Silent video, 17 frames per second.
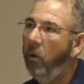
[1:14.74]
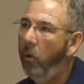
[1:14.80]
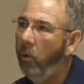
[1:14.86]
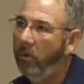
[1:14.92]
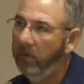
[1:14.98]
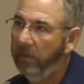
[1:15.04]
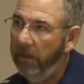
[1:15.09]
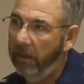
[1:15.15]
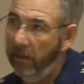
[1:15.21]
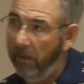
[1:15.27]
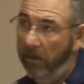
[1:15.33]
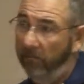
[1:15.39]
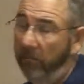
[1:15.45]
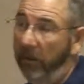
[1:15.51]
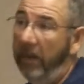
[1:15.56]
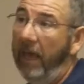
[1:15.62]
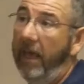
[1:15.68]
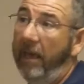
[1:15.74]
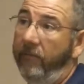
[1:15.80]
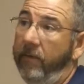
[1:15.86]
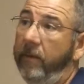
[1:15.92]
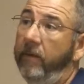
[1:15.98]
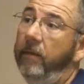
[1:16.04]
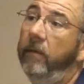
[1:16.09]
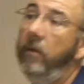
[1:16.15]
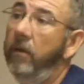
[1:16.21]
court for the
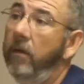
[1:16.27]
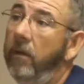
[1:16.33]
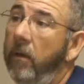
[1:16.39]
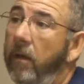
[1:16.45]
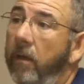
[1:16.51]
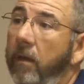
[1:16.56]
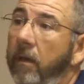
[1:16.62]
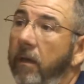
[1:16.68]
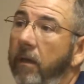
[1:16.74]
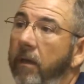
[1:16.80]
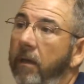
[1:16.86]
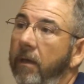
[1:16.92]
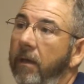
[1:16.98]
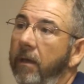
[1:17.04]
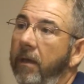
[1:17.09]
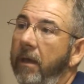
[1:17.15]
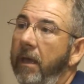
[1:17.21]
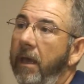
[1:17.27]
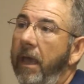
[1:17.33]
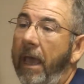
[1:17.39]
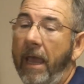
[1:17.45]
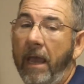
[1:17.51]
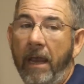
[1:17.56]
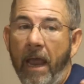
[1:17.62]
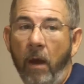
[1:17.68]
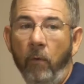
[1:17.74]
letter.
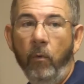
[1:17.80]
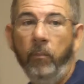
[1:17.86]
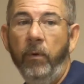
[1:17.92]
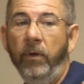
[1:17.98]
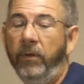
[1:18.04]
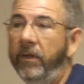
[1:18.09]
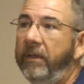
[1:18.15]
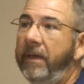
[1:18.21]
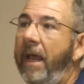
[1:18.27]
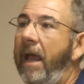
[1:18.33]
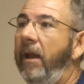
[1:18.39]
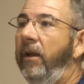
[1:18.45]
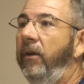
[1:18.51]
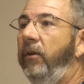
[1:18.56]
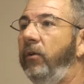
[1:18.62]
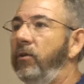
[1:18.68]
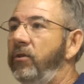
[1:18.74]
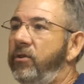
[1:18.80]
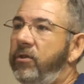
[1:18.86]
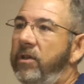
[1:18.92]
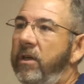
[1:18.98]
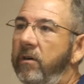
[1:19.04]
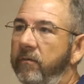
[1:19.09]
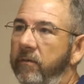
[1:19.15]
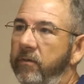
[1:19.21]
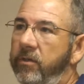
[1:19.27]
And that will put the town into a
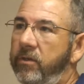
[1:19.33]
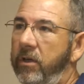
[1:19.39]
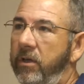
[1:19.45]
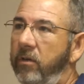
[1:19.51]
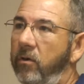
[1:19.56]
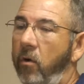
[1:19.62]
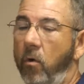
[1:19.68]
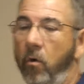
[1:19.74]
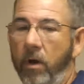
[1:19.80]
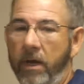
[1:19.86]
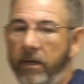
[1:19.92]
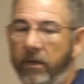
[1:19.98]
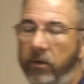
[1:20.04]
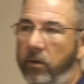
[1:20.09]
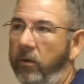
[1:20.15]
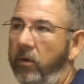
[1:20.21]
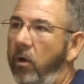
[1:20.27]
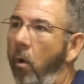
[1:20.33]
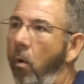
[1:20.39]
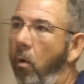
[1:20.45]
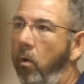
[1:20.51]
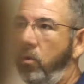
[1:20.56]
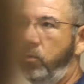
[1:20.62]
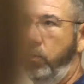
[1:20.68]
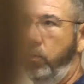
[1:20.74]
civil suit or into a court